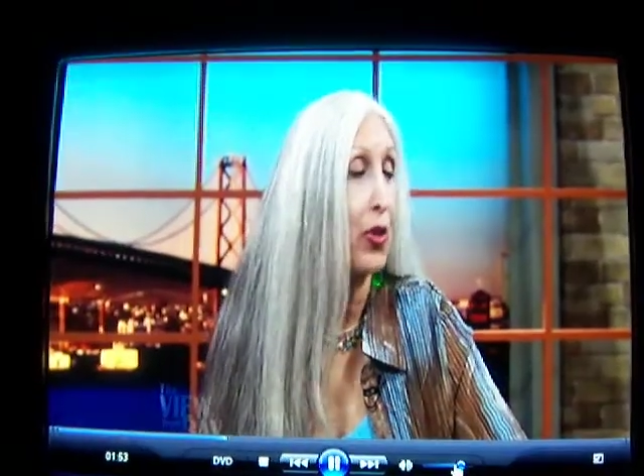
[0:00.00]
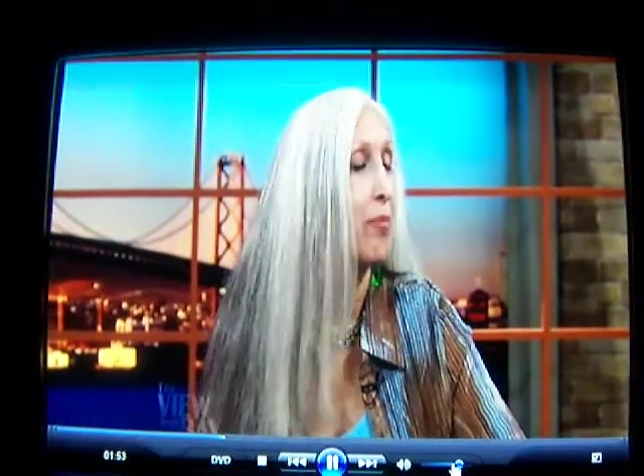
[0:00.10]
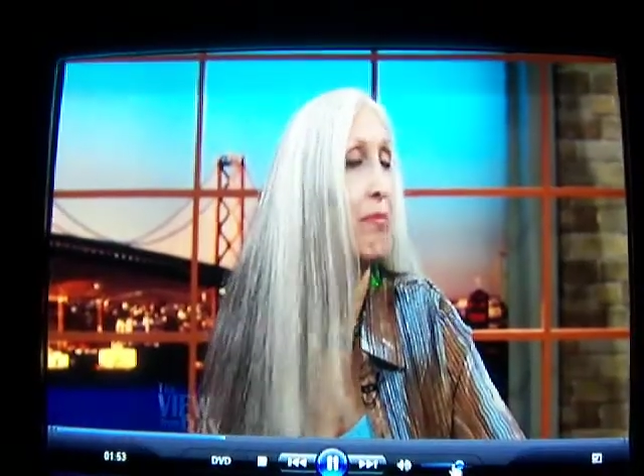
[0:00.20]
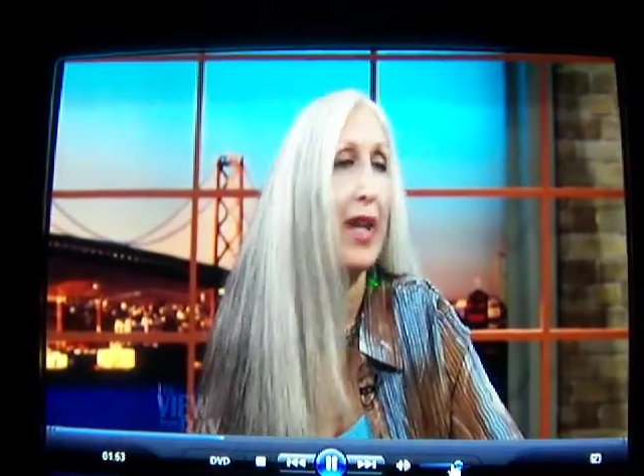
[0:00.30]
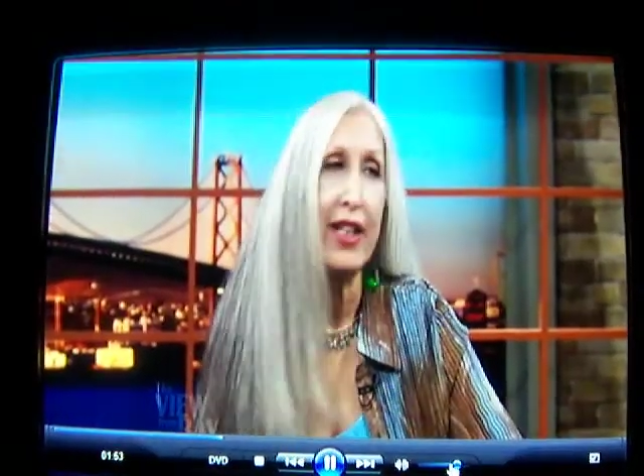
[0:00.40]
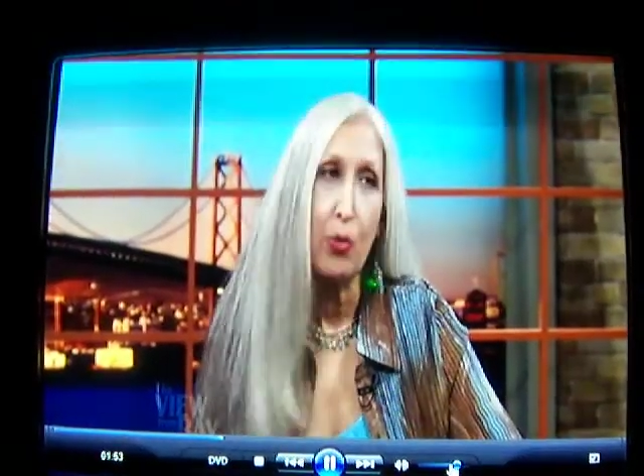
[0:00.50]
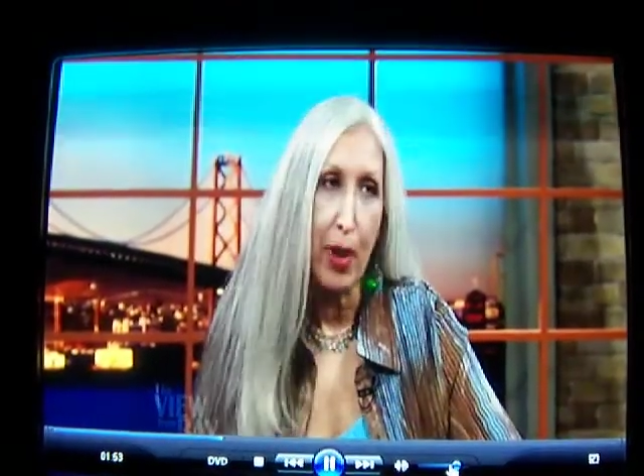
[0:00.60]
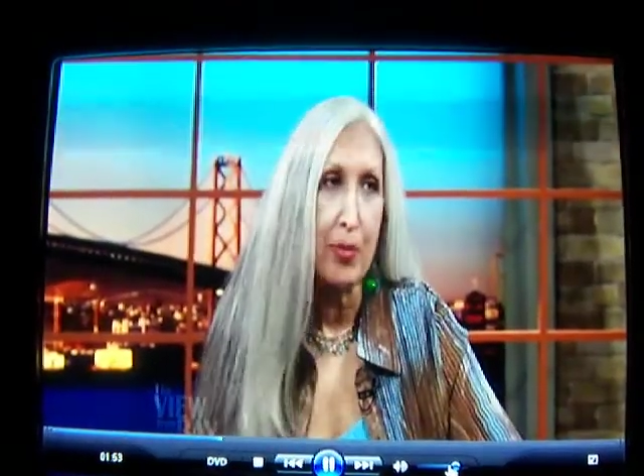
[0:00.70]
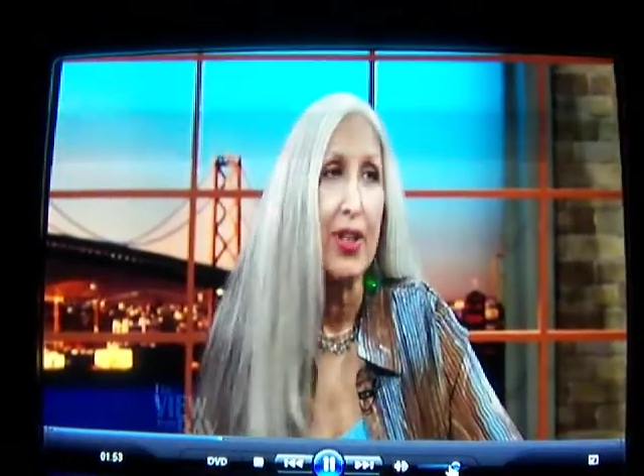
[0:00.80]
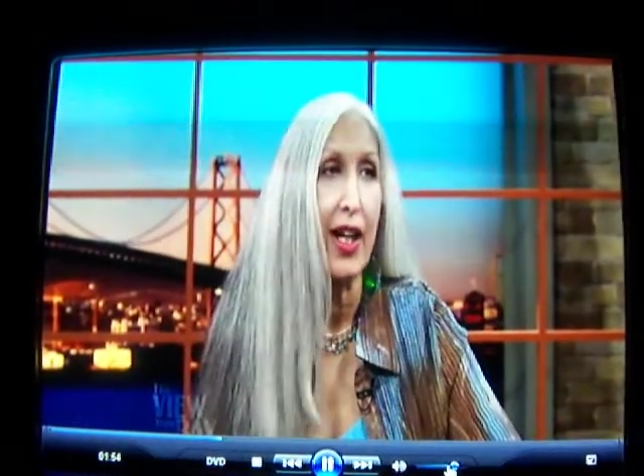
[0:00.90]
There are many
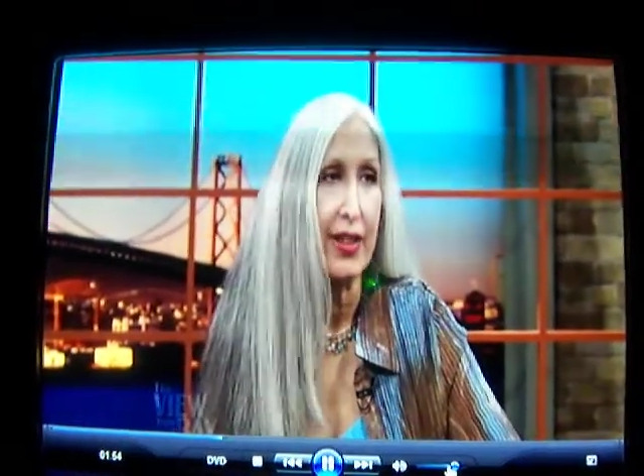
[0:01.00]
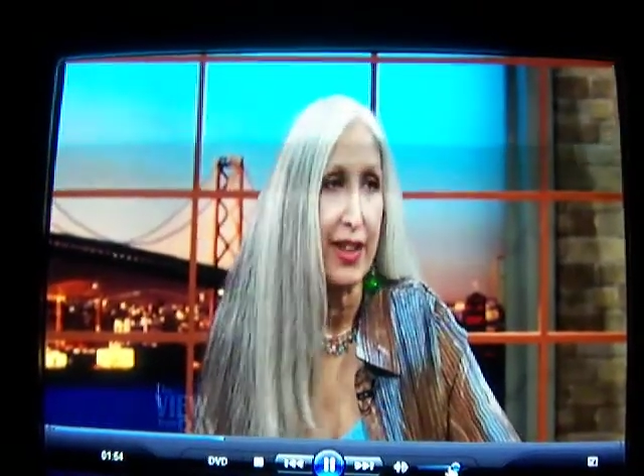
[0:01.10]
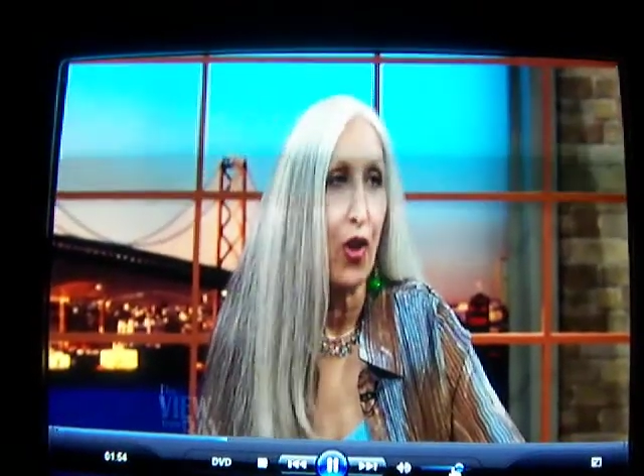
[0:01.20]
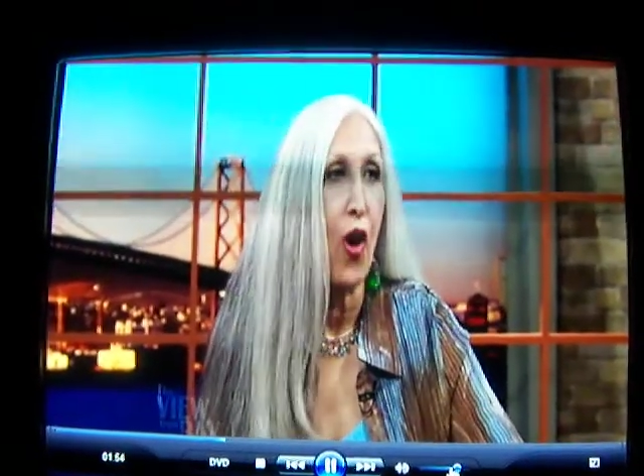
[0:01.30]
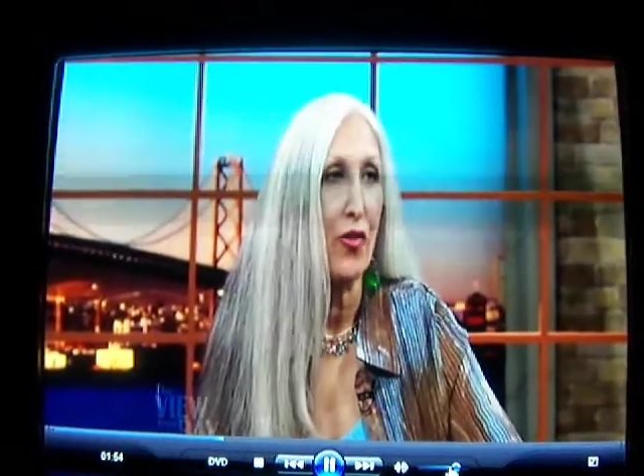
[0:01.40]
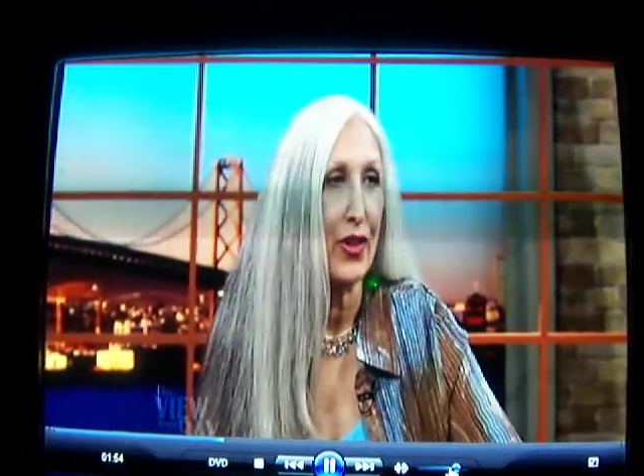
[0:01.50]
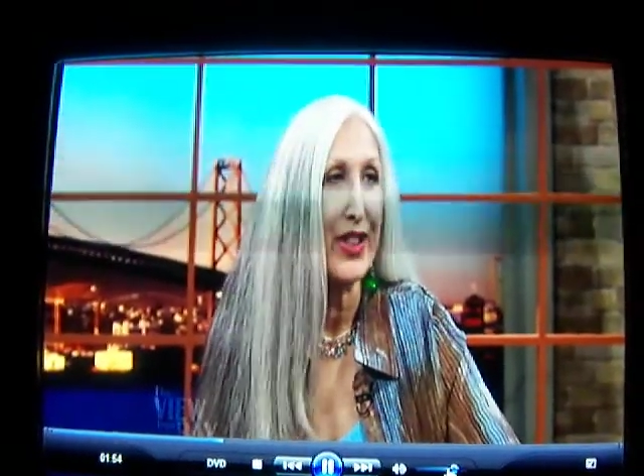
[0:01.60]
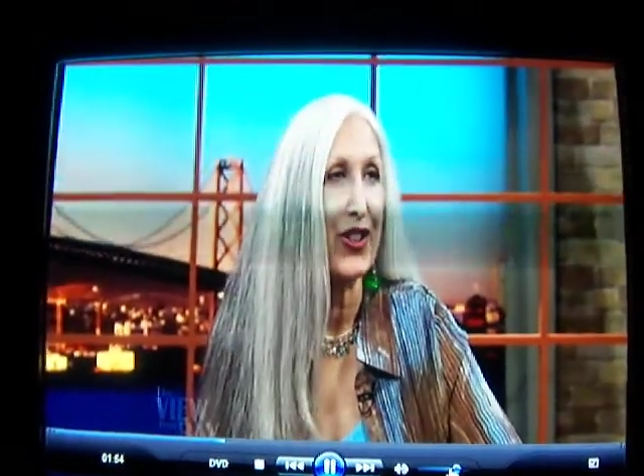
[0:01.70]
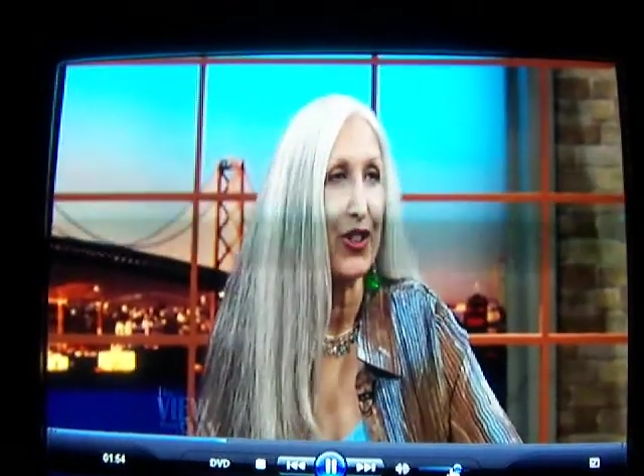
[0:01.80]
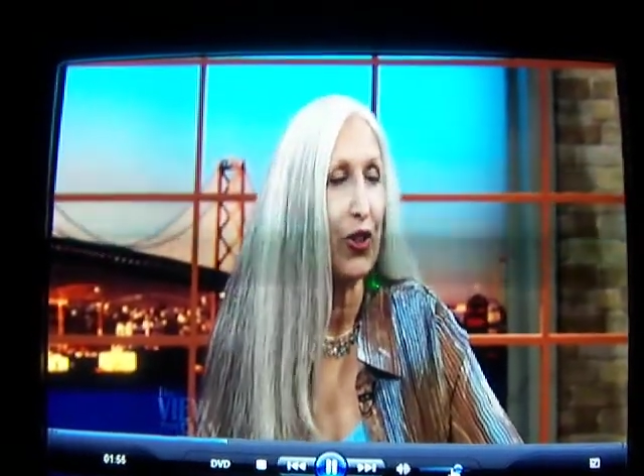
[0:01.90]
websites that offer
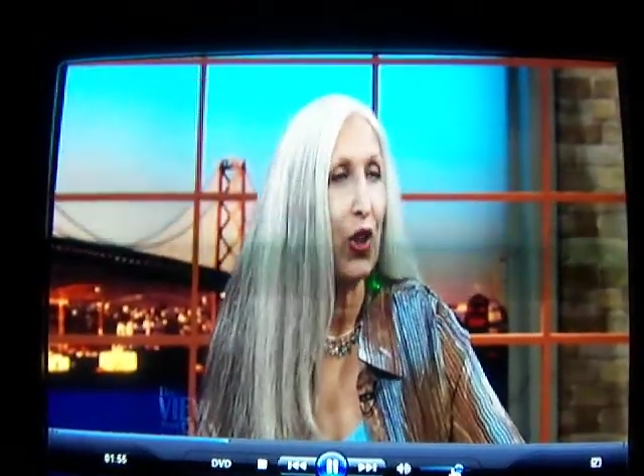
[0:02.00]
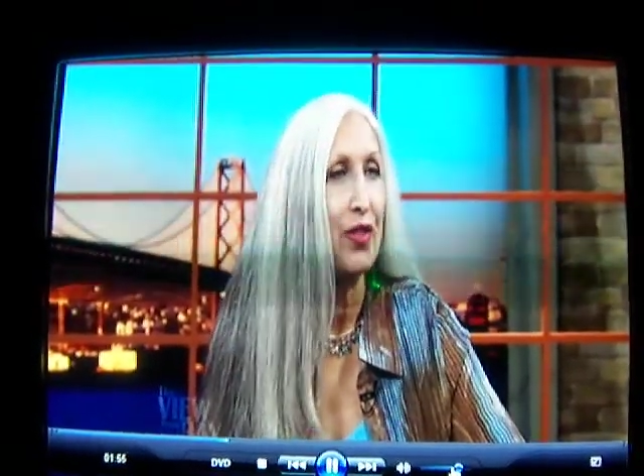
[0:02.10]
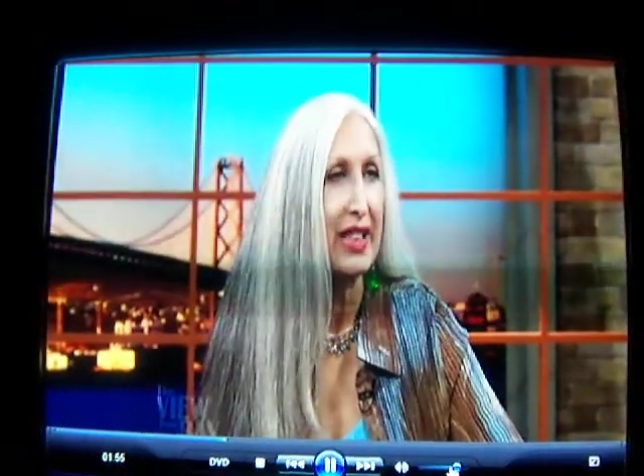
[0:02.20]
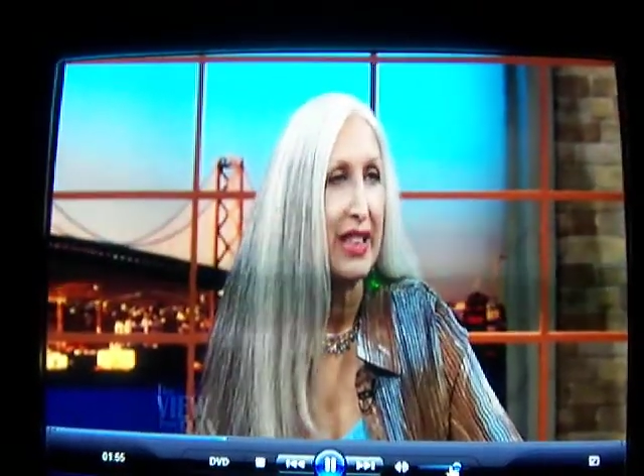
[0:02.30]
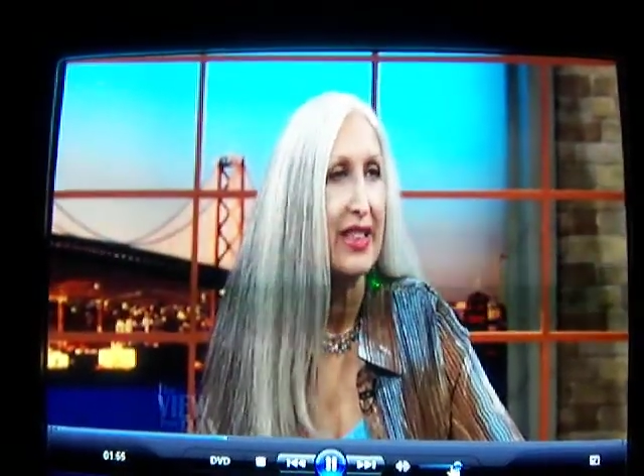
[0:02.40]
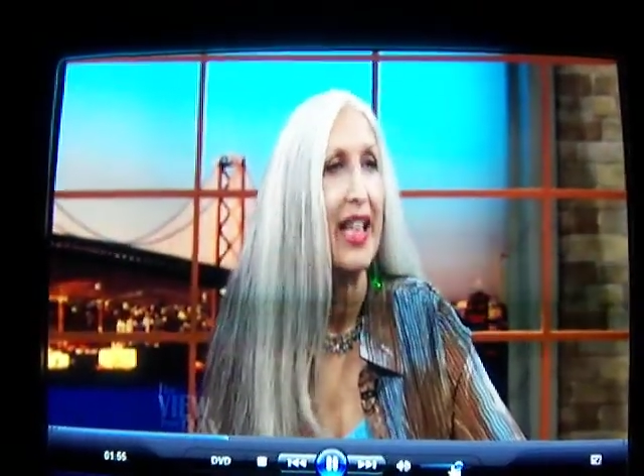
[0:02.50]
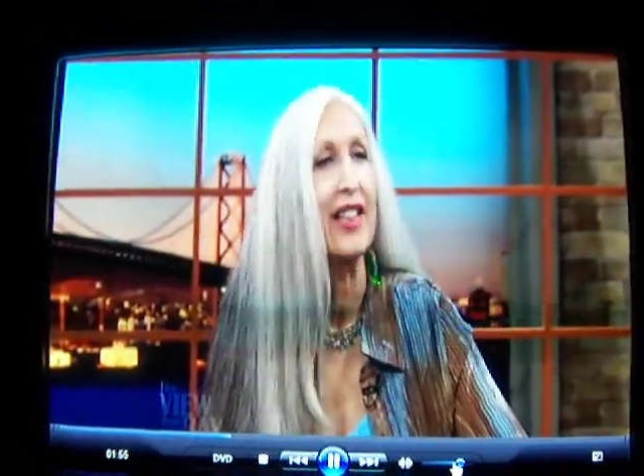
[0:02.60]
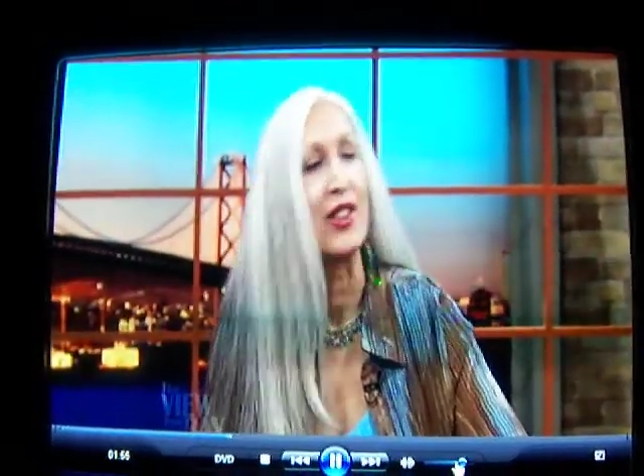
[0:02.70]
this as a service these days.